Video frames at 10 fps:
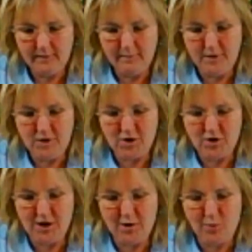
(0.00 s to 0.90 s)
Let me
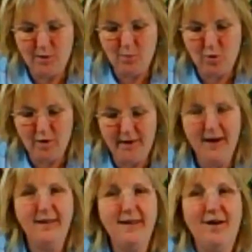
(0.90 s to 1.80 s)
just check one more
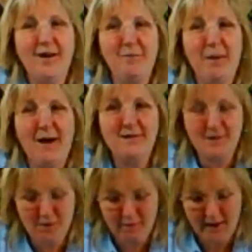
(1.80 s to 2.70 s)
thing, and then I'll get back to
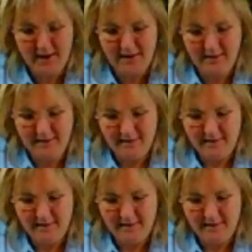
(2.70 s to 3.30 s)
the green.